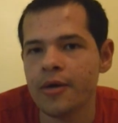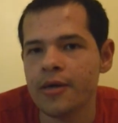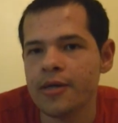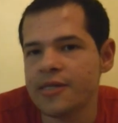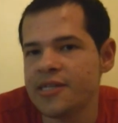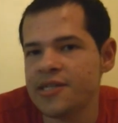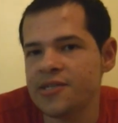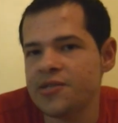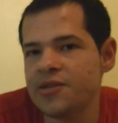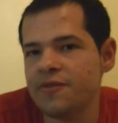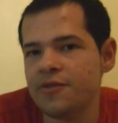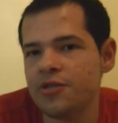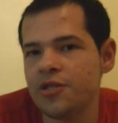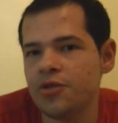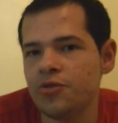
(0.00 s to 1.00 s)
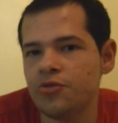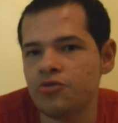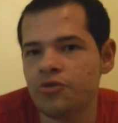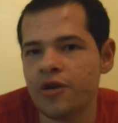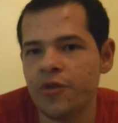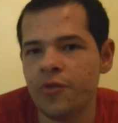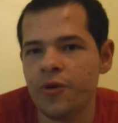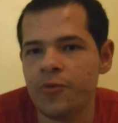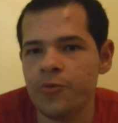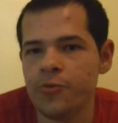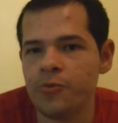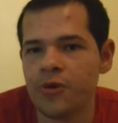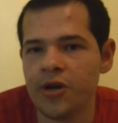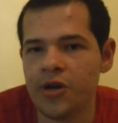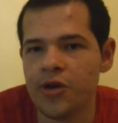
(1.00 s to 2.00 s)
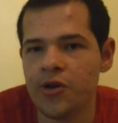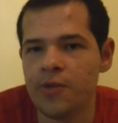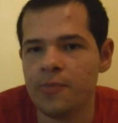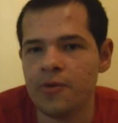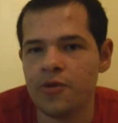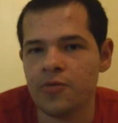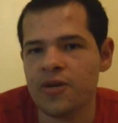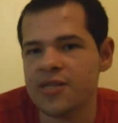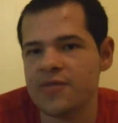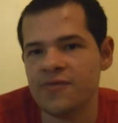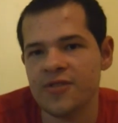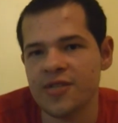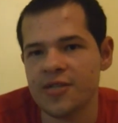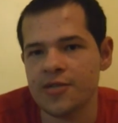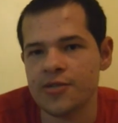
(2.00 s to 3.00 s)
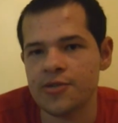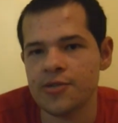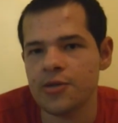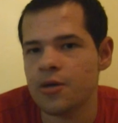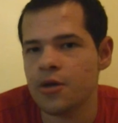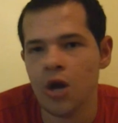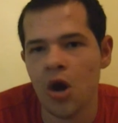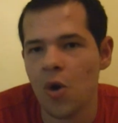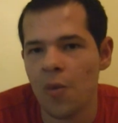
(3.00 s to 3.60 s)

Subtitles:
Seasons 17 through 21 were pretty good, but the rest of the seasons, no.